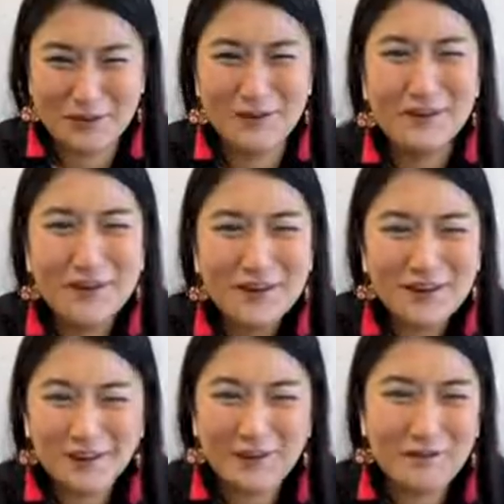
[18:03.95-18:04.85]

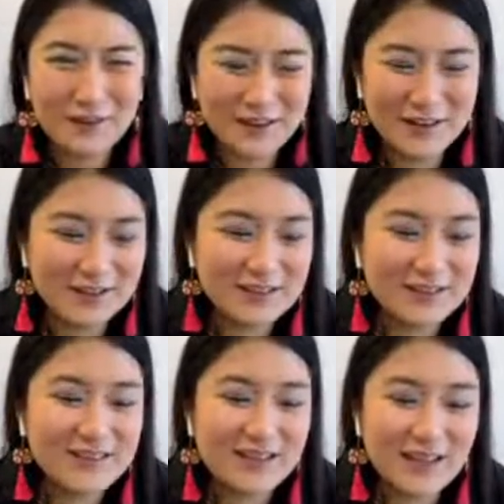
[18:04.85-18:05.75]
on your fingernails and
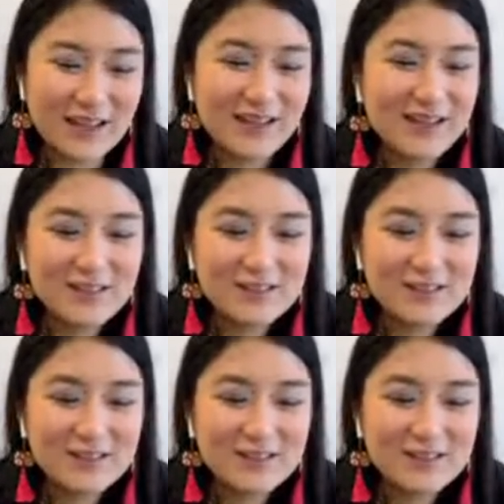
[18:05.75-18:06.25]
things like that.